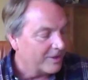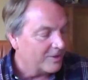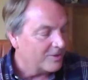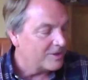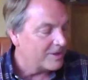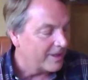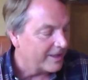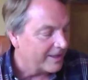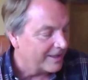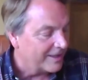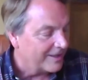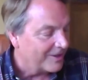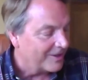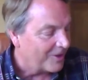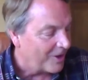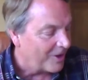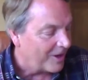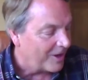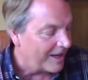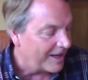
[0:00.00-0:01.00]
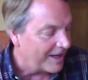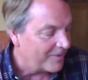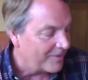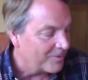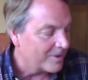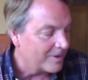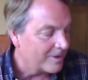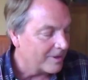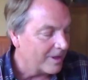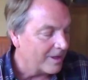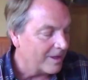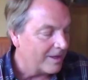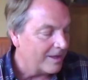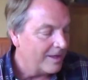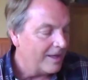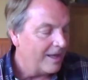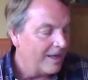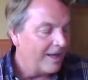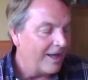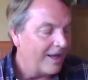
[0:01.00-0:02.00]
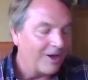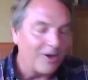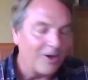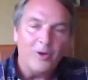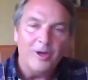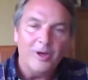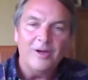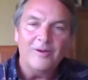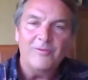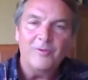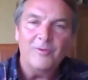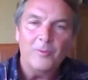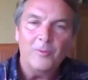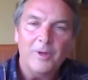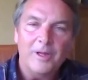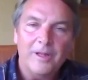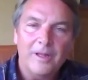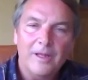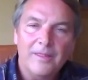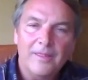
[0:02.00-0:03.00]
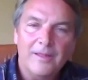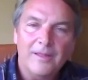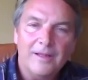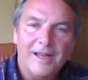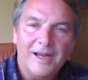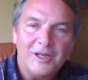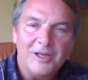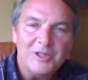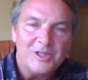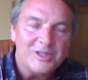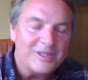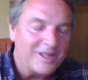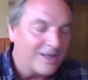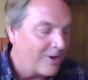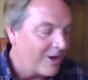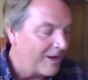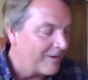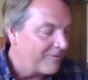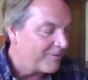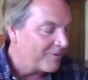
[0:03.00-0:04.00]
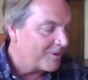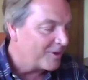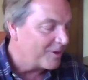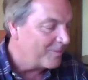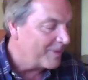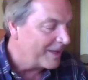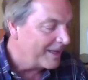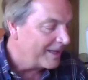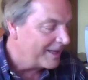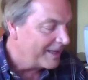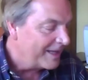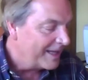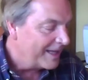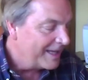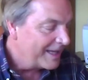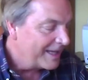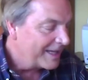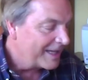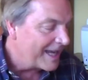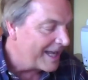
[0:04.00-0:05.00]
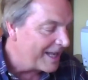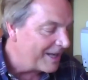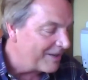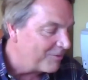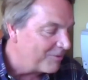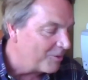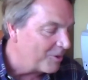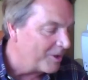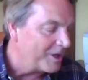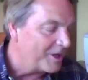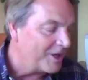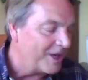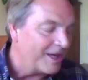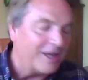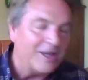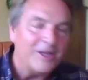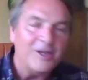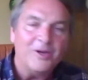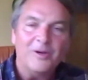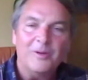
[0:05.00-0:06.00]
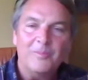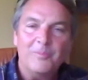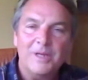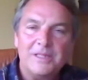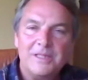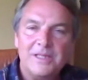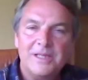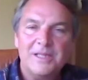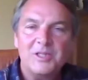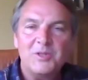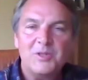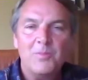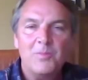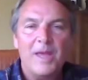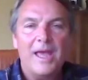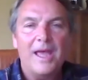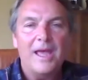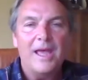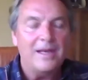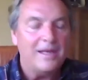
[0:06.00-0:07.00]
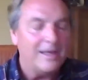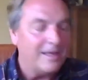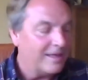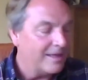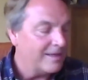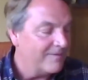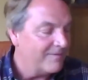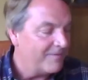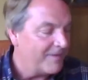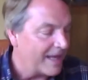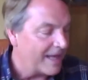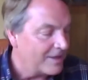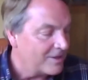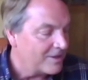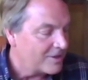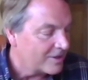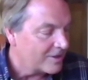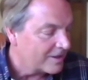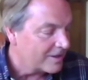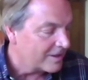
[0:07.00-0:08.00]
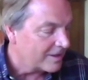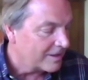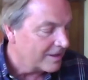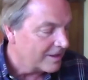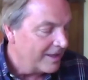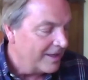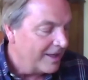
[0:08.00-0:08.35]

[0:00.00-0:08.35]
You studied law, were a lawyer for one of the largest law firm in California. You're a businessman, an inventor.